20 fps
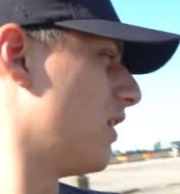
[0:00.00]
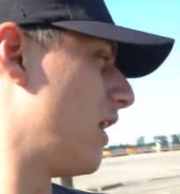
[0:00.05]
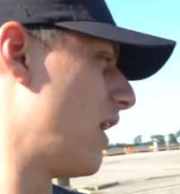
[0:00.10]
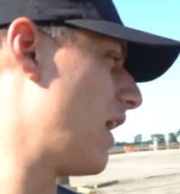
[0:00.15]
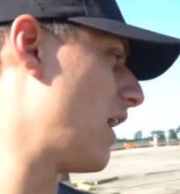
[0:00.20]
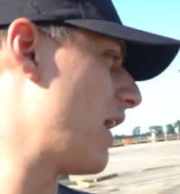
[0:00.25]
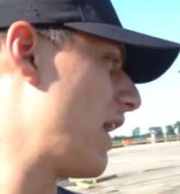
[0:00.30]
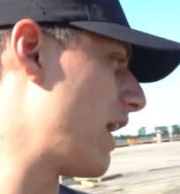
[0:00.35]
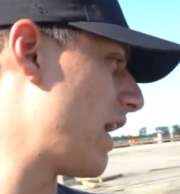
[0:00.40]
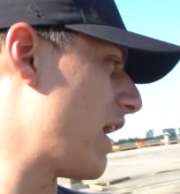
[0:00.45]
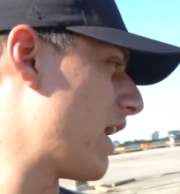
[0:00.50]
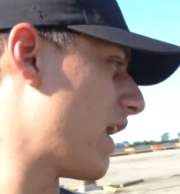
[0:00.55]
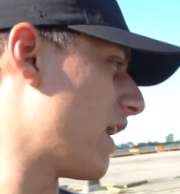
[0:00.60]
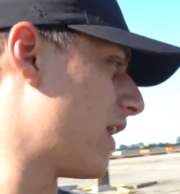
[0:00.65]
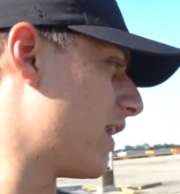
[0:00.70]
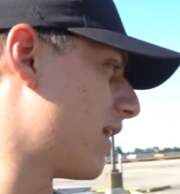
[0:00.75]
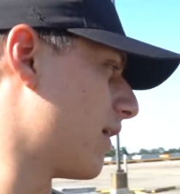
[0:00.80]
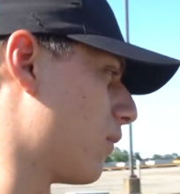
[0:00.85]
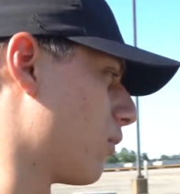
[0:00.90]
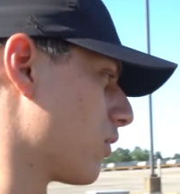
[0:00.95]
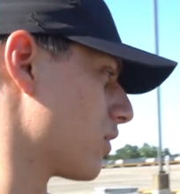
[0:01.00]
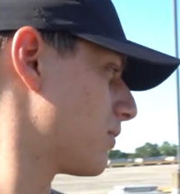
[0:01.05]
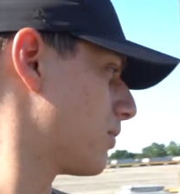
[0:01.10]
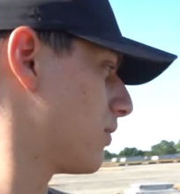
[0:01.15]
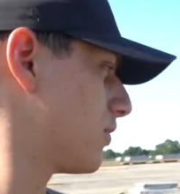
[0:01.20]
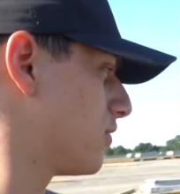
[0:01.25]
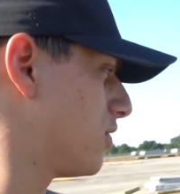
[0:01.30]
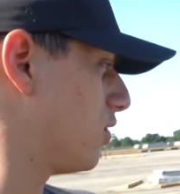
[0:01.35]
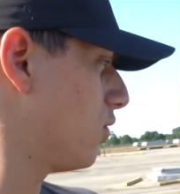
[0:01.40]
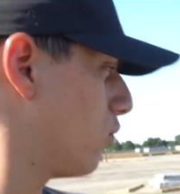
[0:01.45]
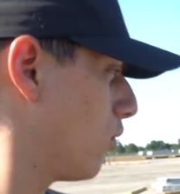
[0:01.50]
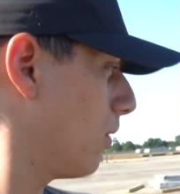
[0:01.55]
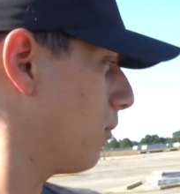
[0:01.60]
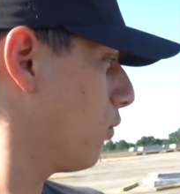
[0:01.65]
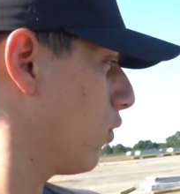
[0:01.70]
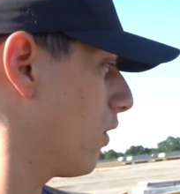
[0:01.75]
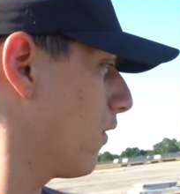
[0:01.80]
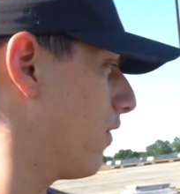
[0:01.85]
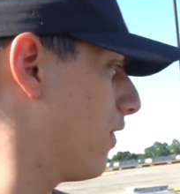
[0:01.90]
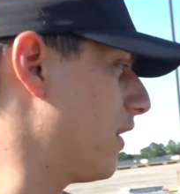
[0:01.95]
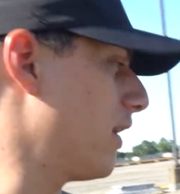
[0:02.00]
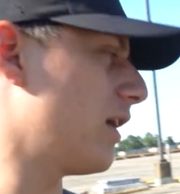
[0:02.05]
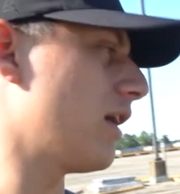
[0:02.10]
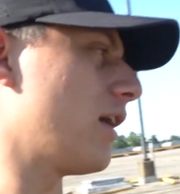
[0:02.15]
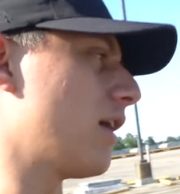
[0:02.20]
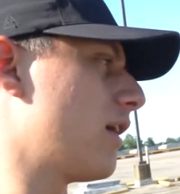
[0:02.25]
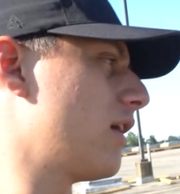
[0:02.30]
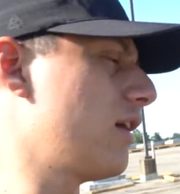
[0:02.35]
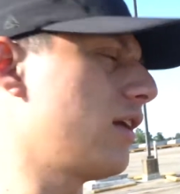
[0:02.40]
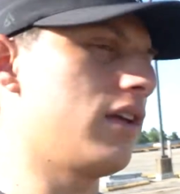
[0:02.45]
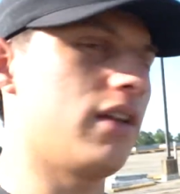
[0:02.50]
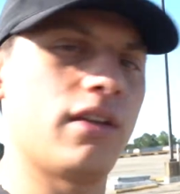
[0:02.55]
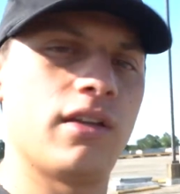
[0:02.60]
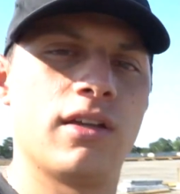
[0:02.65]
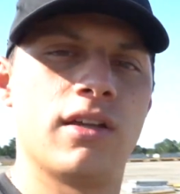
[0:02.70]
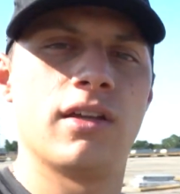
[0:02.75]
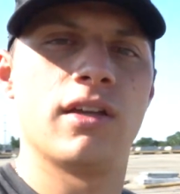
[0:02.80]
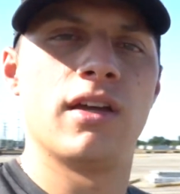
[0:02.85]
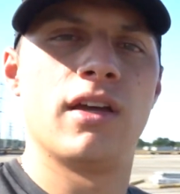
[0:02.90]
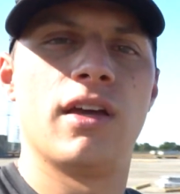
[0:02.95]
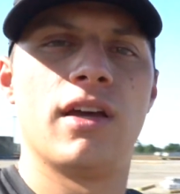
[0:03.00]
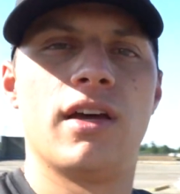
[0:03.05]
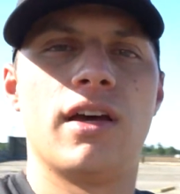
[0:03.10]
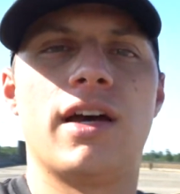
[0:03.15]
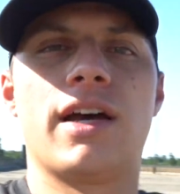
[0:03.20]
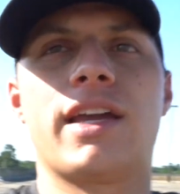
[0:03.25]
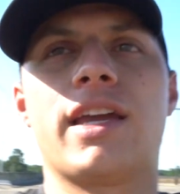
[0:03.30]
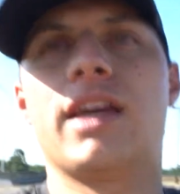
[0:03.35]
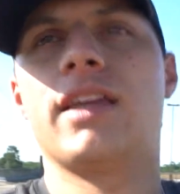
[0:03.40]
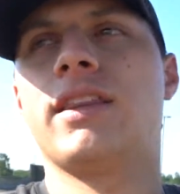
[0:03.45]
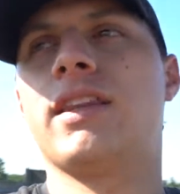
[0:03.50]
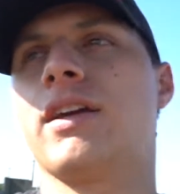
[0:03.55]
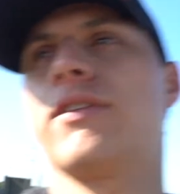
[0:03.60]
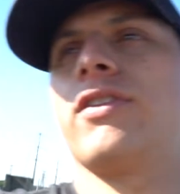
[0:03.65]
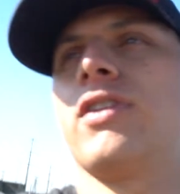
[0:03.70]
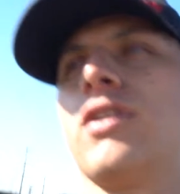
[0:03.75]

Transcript: and we're supposed to do one more thing. I can't think of